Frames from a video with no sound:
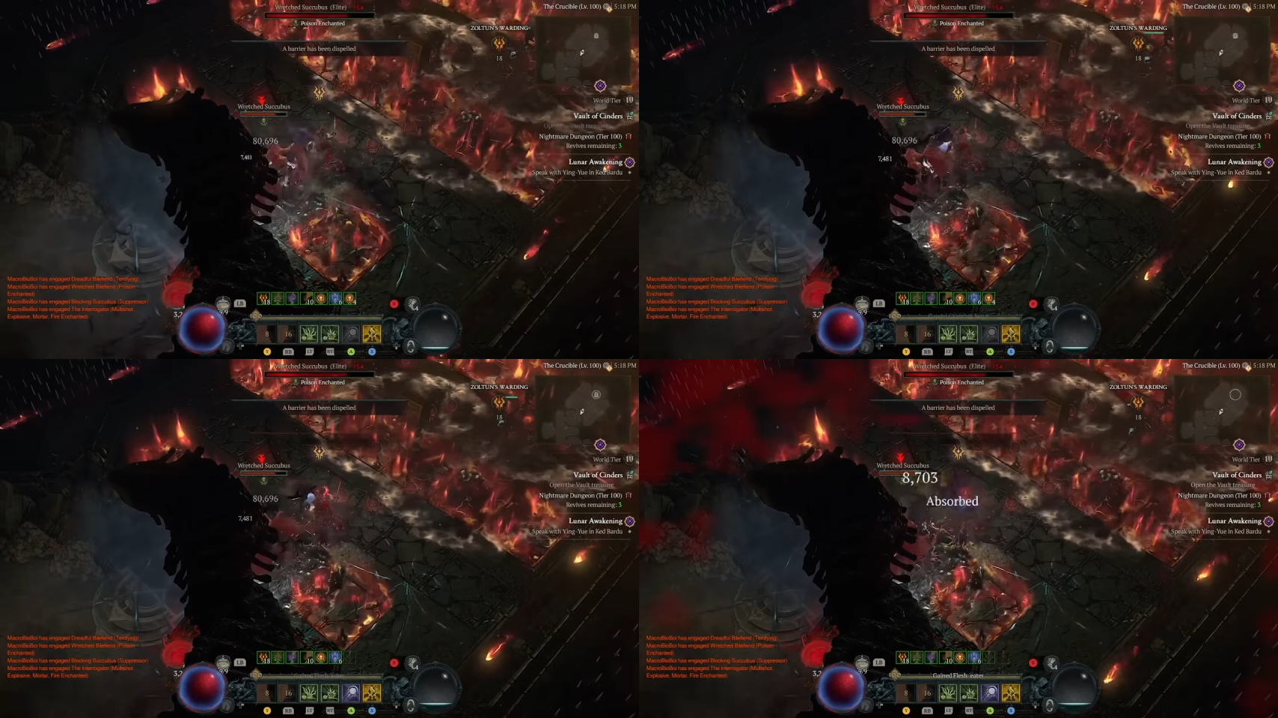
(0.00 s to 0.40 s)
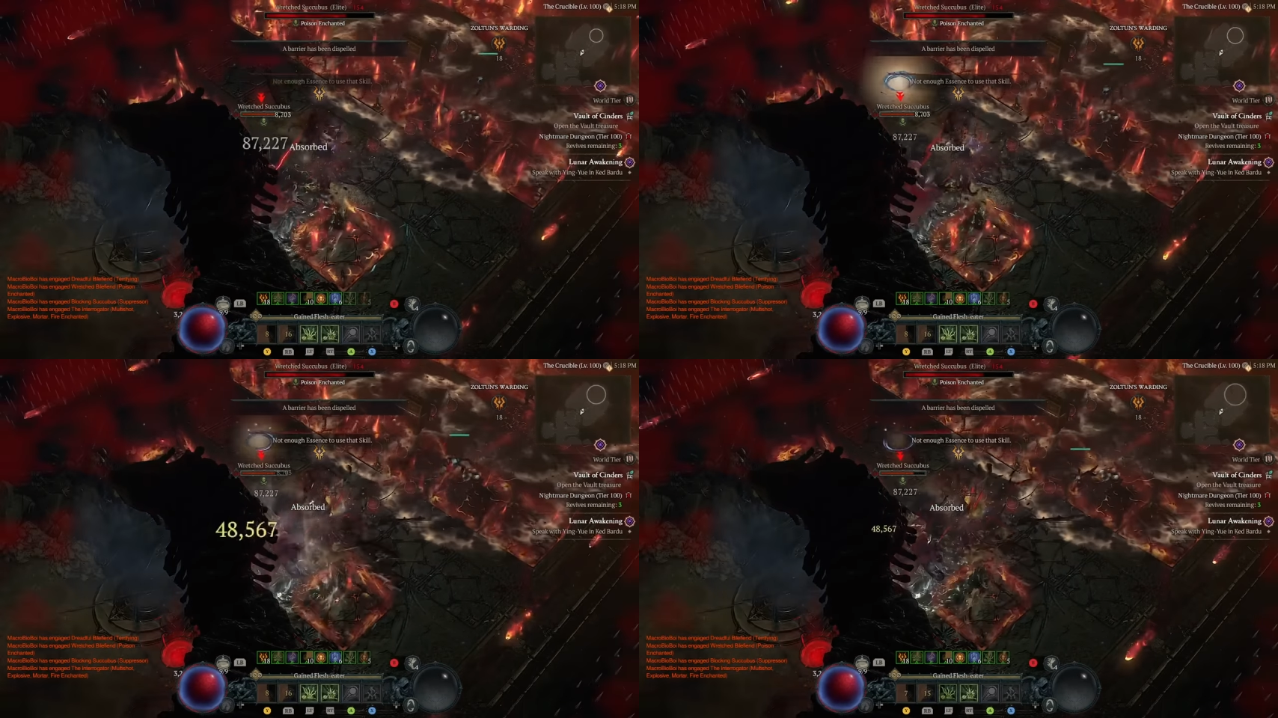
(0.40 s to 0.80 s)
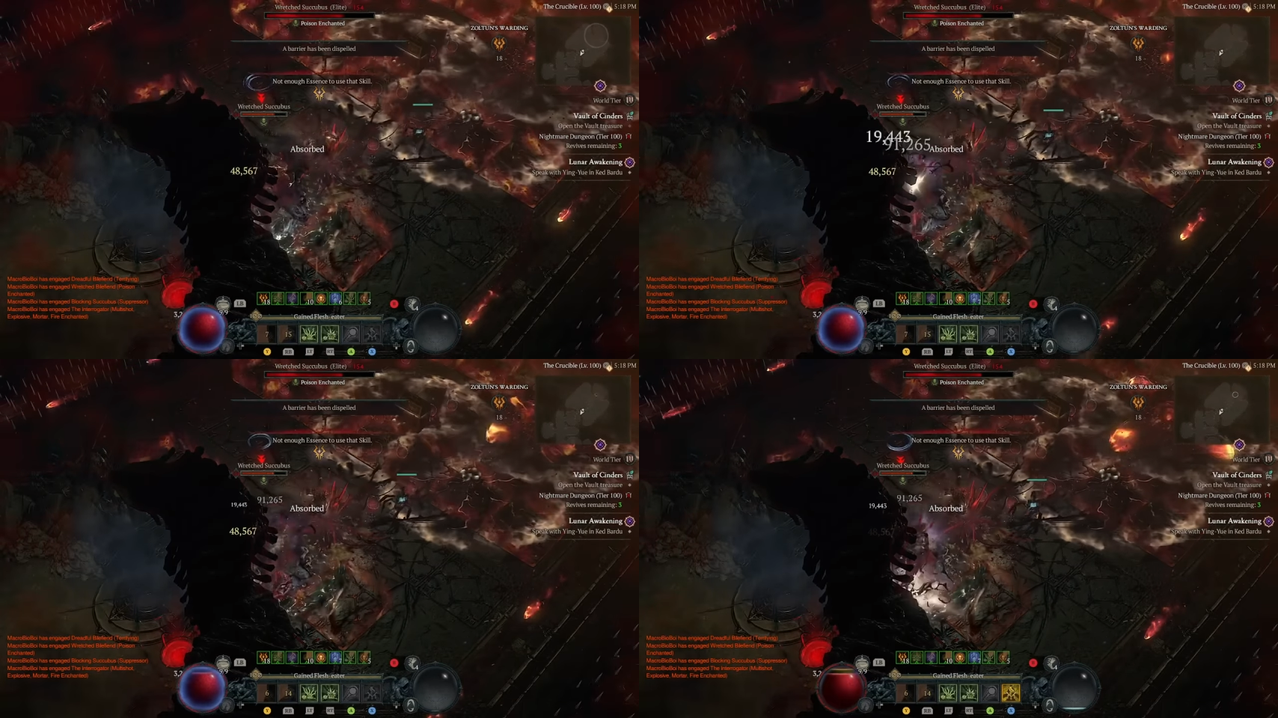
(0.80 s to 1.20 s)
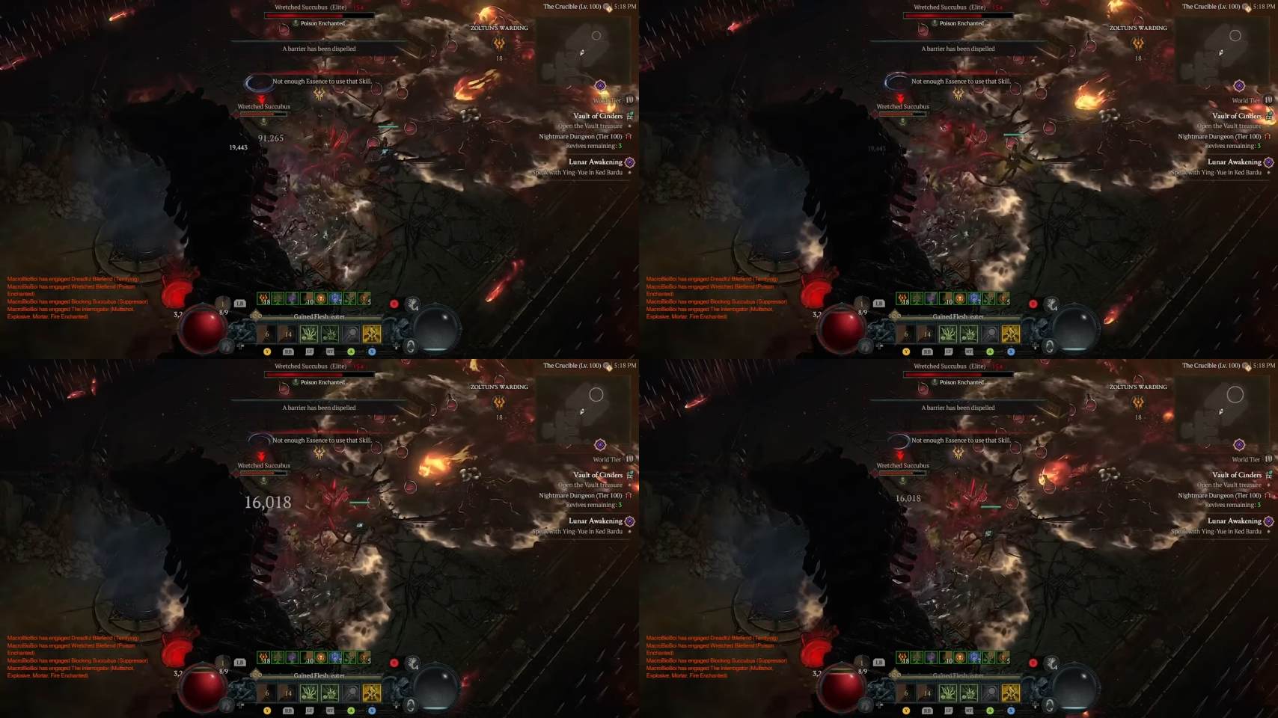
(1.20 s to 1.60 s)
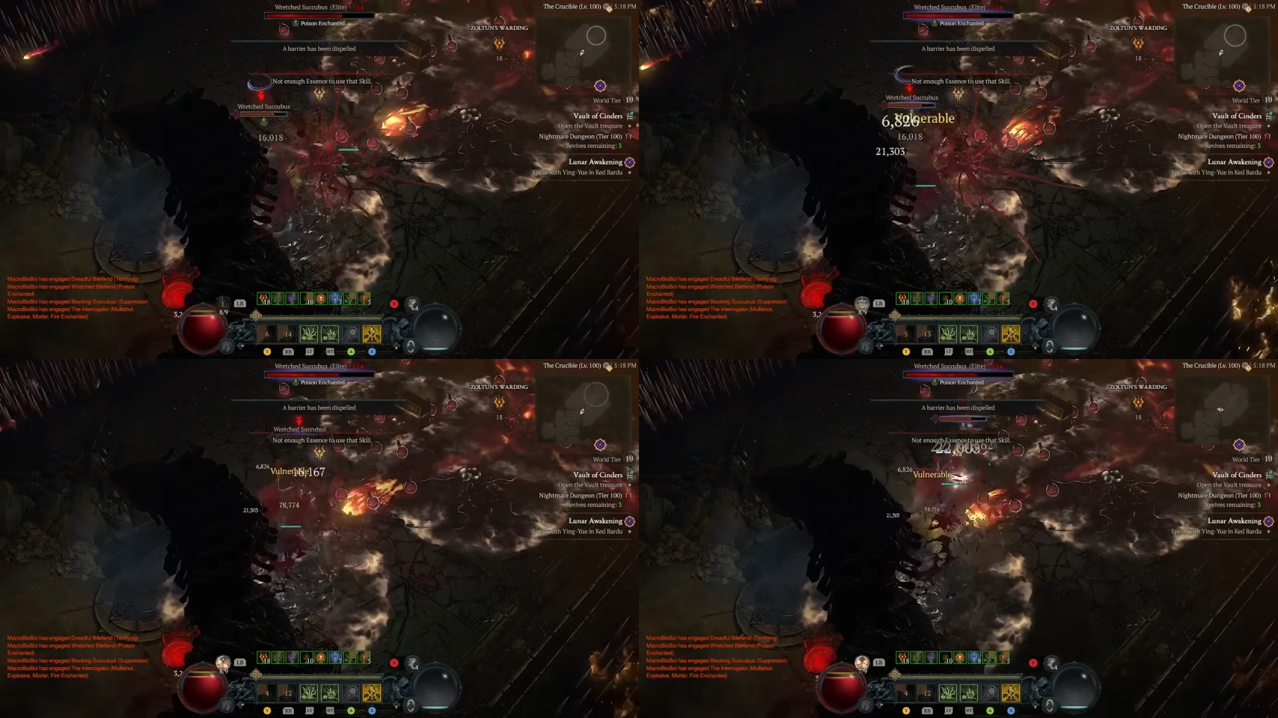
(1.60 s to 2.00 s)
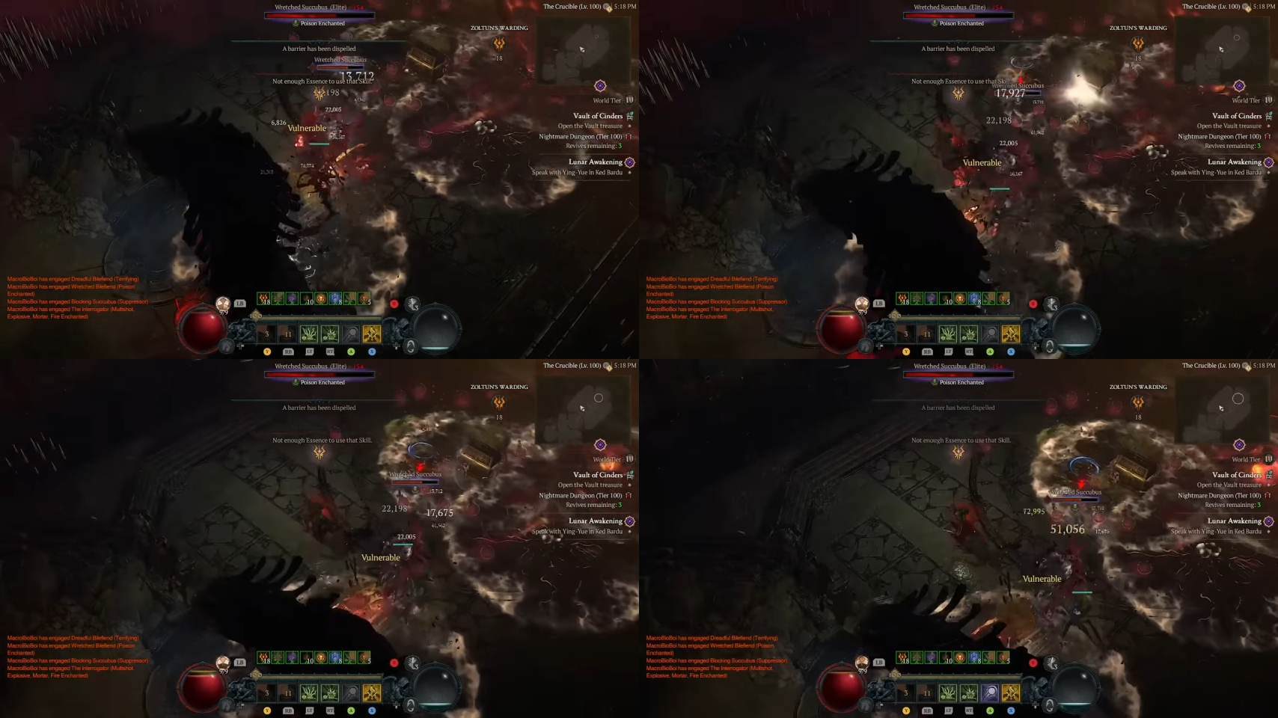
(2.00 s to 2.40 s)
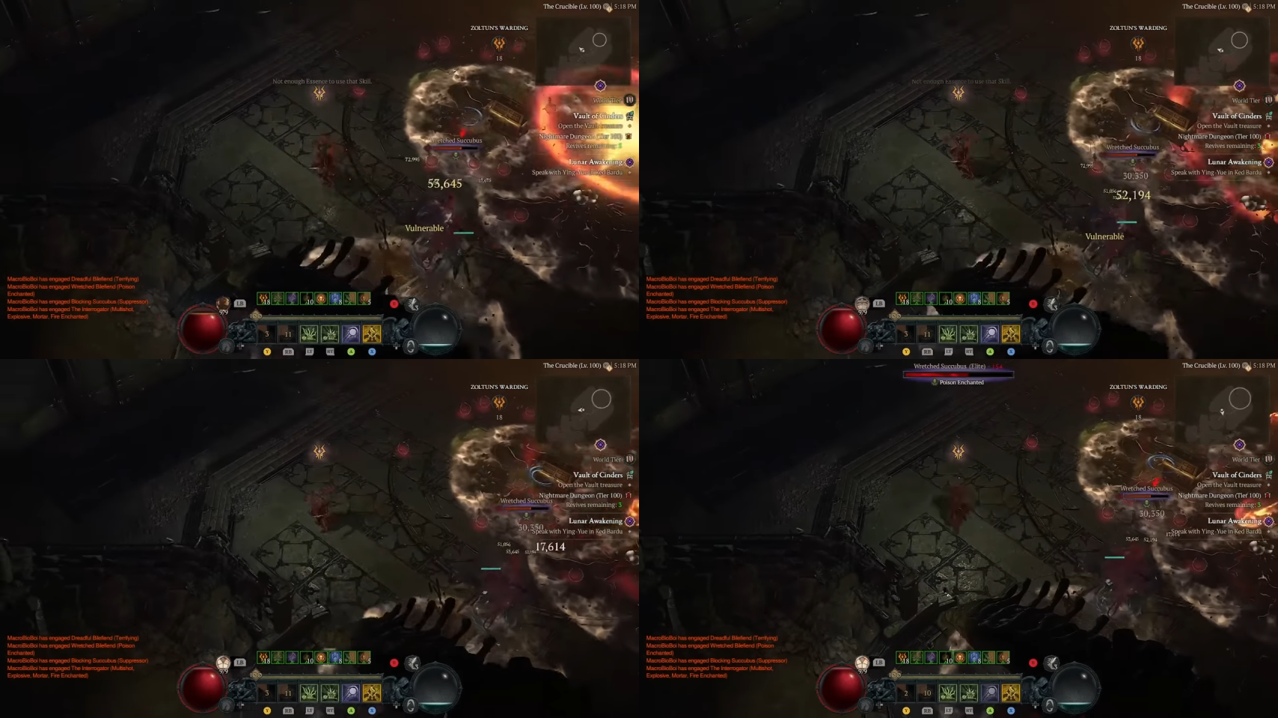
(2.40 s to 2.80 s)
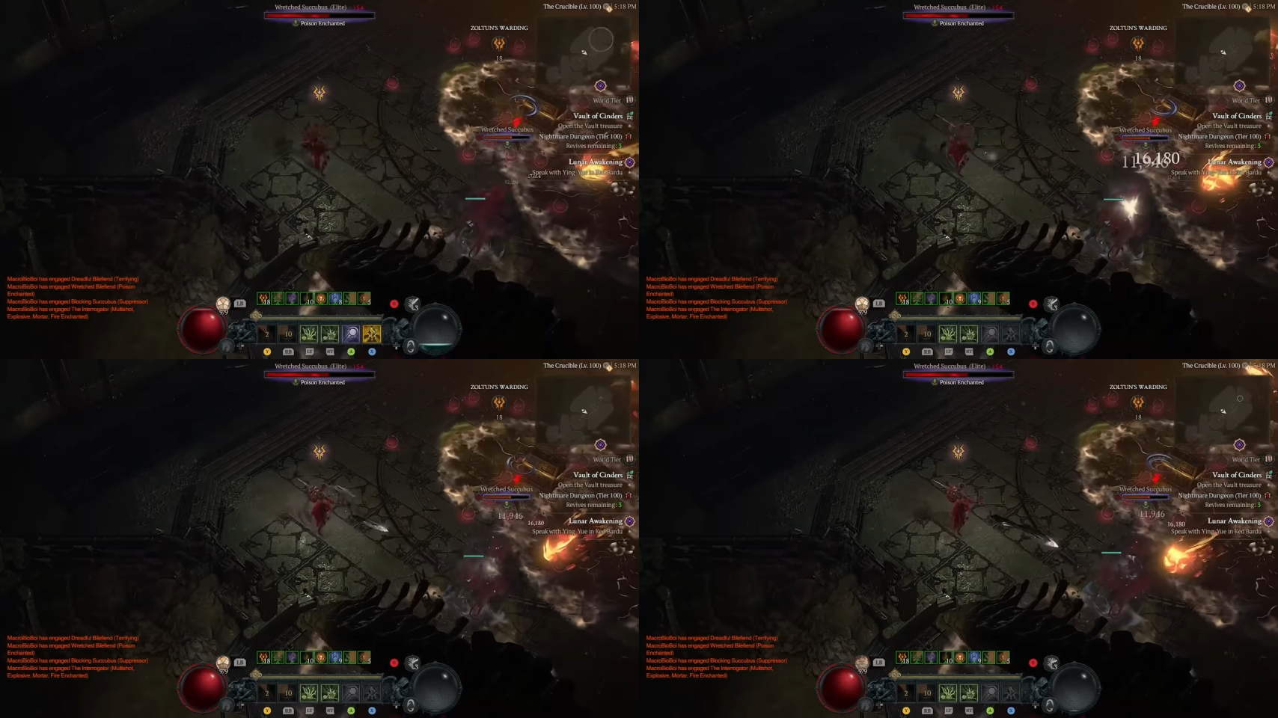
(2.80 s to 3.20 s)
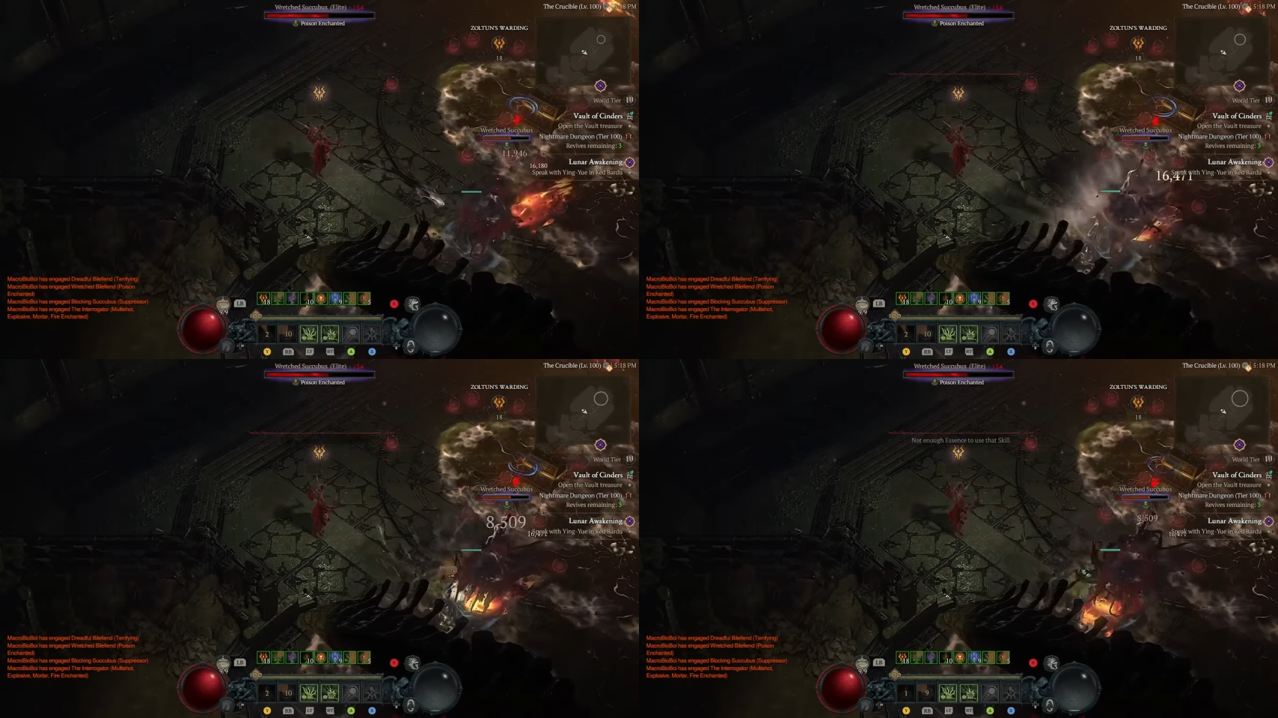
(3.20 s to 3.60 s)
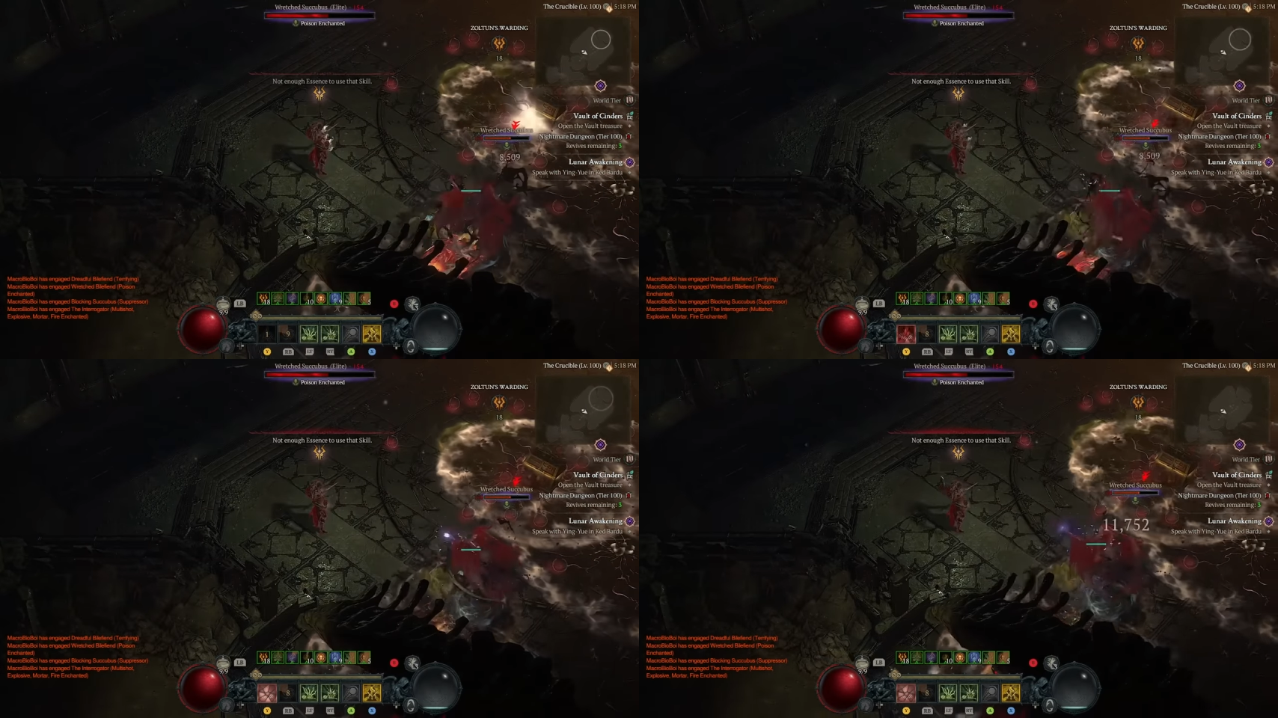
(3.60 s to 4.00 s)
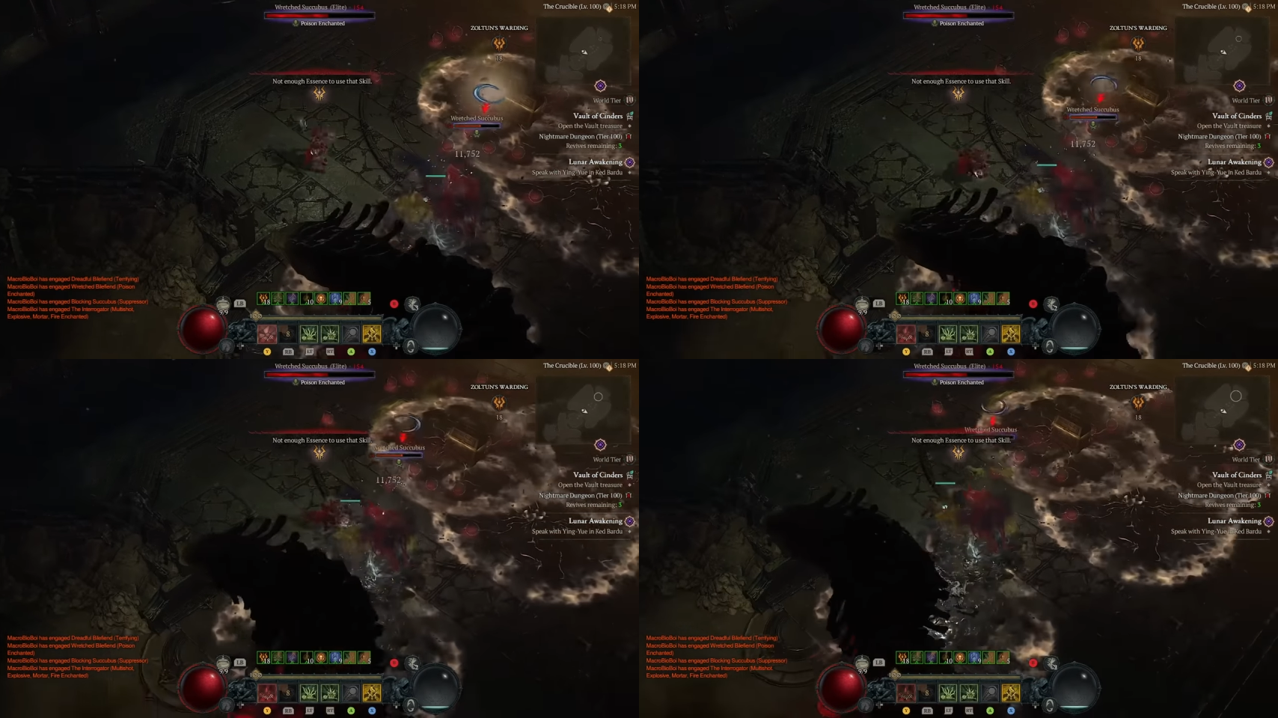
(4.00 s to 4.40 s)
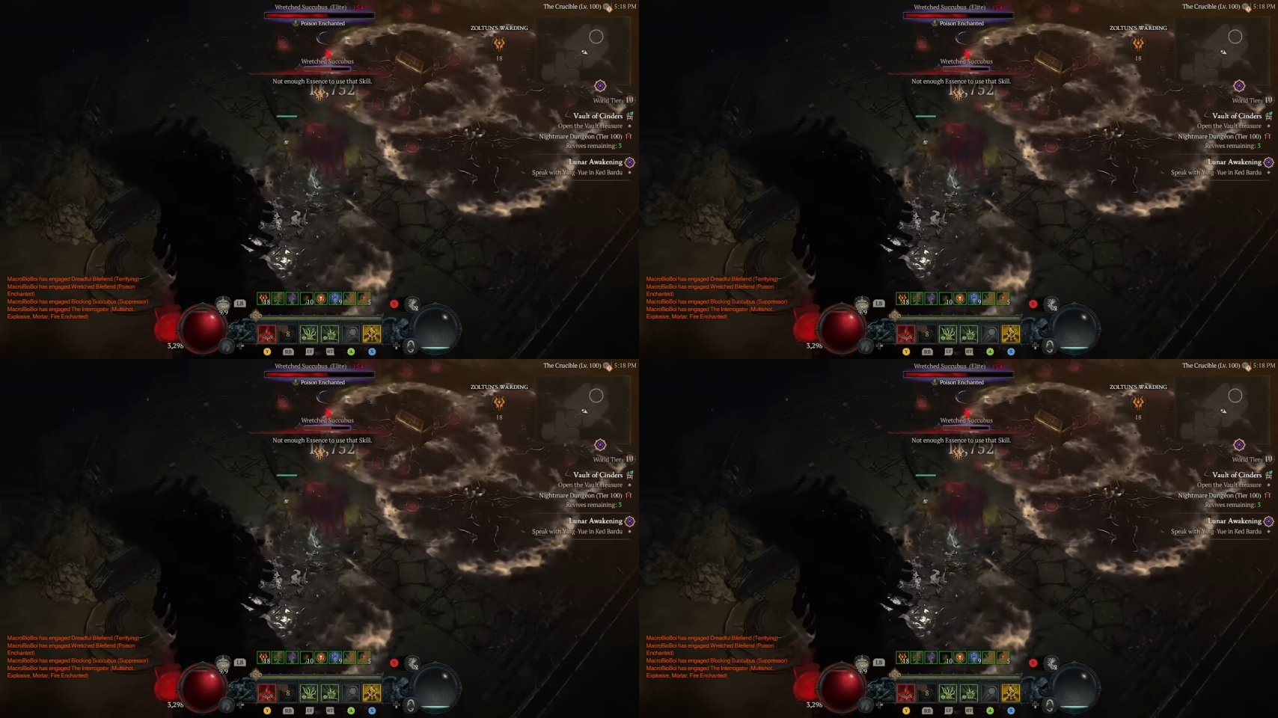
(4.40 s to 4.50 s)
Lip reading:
(no speaker visible)